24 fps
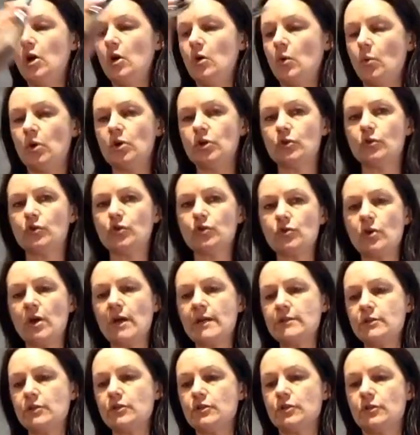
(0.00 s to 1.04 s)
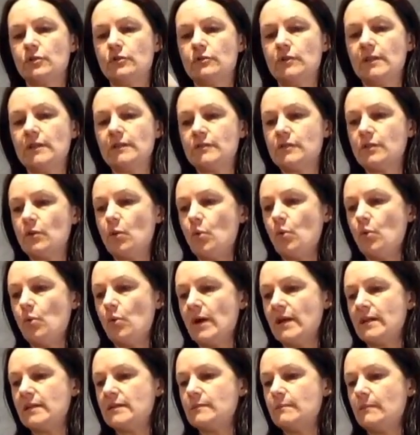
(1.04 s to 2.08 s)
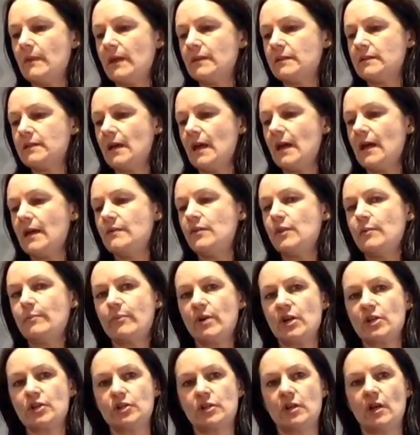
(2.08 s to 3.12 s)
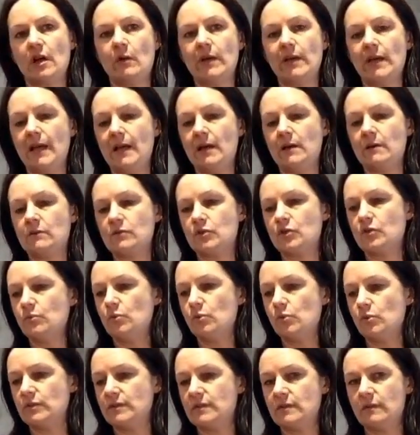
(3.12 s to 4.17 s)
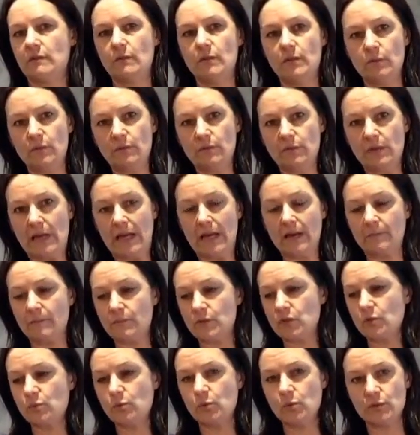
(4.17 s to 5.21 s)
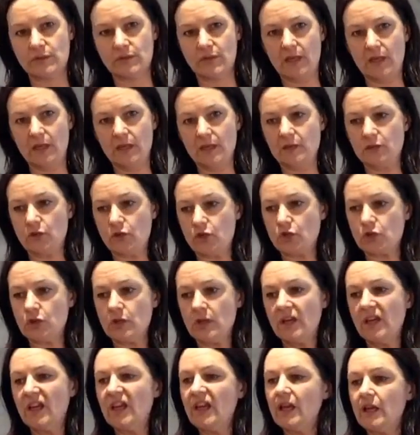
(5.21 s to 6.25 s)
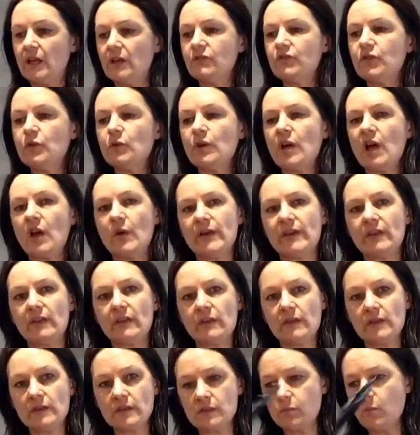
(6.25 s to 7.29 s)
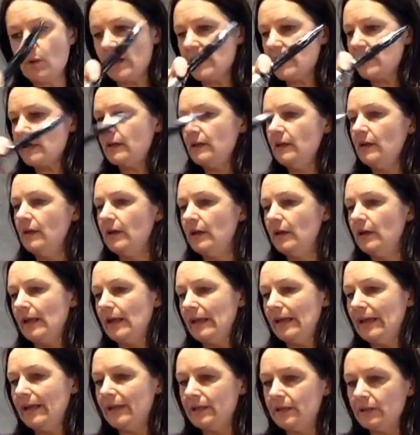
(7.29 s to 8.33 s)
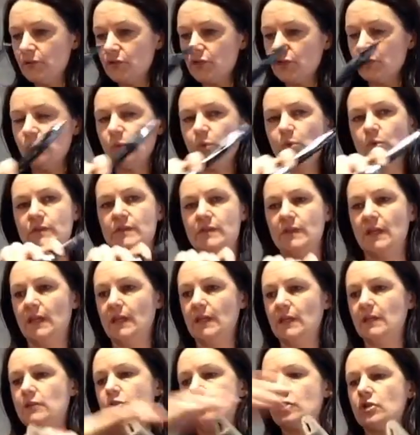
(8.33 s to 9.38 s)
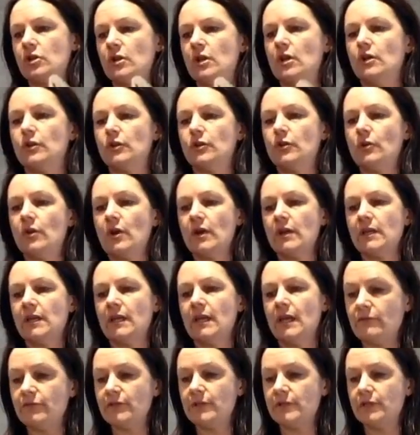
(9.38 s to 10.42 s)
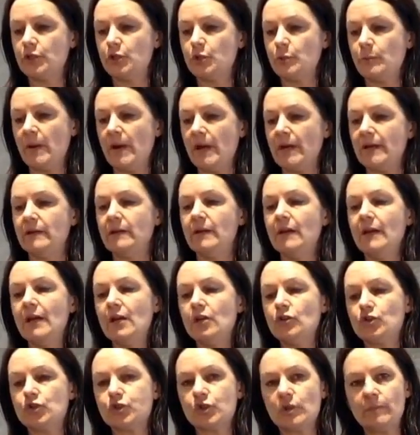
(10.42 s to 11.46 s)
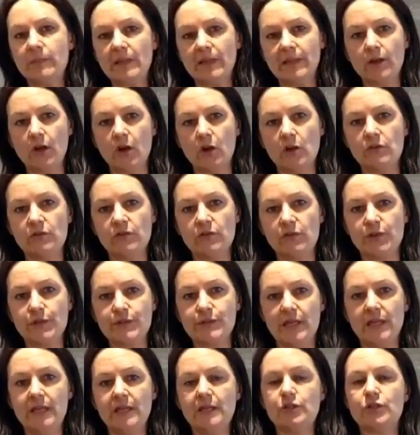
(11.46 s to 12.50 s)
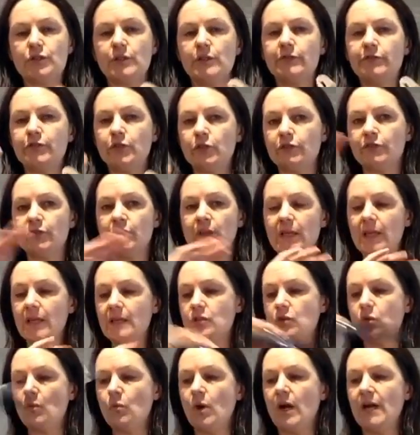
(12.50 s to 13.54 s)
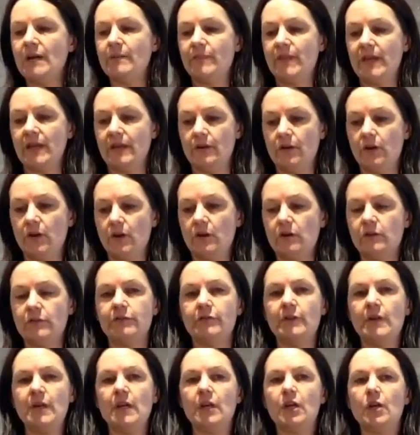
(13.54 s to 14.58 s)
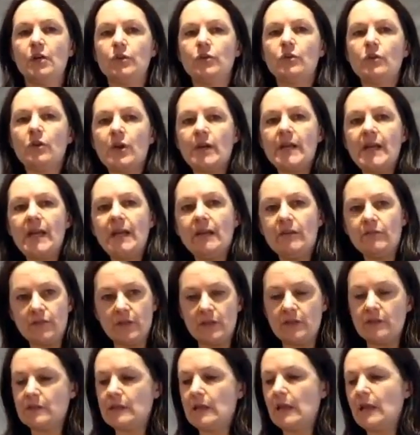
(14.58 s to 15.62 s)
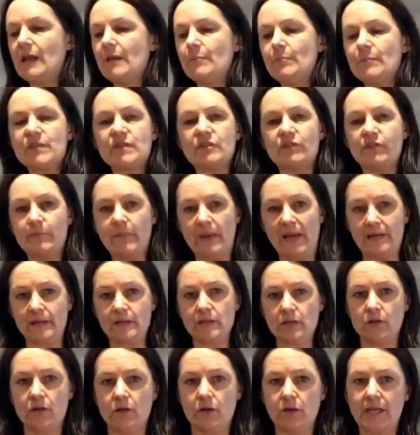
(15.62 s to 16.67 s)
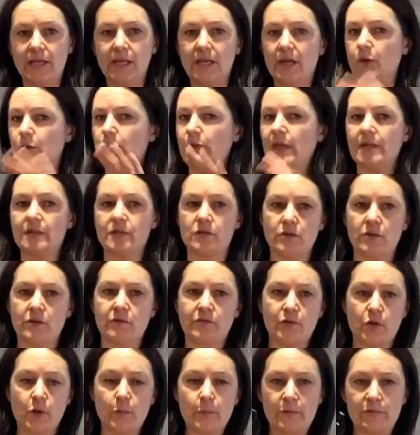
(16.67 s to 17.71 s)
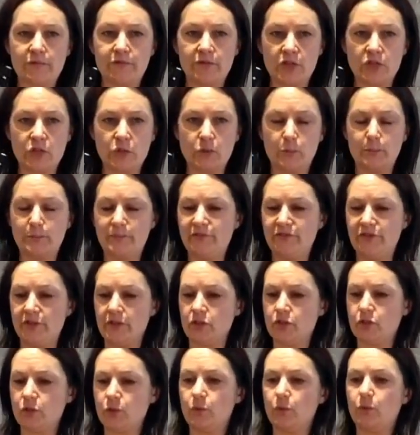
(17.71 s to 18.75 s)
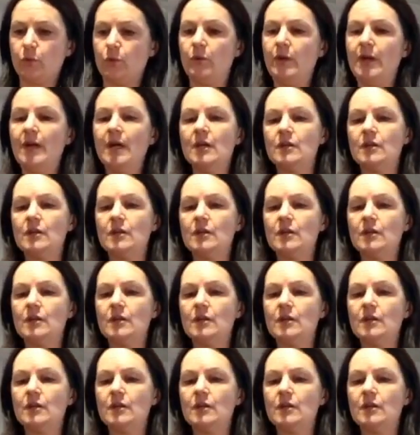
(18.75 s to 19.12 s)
What you're trying to do is always maintain the brush going out towards the edge. If you're going this way, in towards the edge, you're going to get vintage paint dribbling over this edge, and if you forget to wipe that off, you're going to have these lumps of paint along here, and that's not a very professional finish at all.